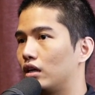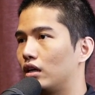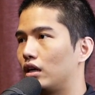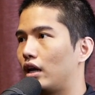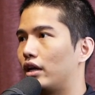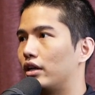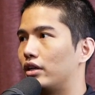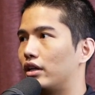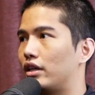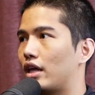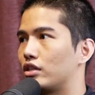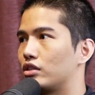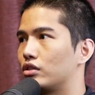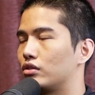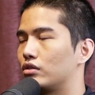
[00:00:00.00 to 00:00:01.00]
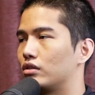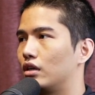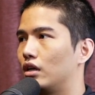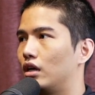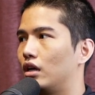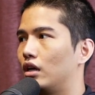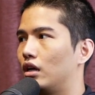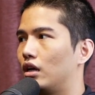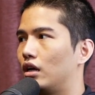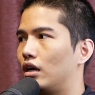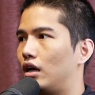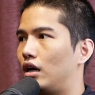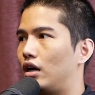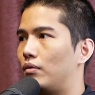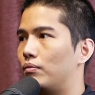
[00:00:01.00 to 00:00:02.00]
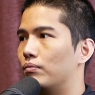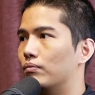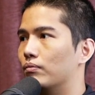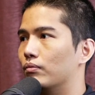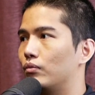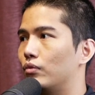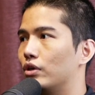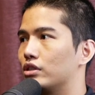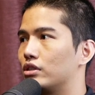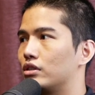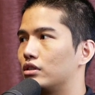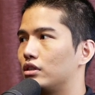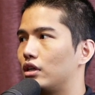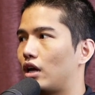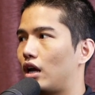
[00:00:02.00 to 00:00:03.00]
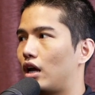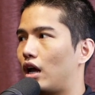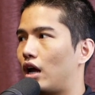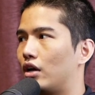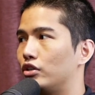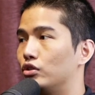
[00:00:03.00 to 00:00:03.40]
And that's you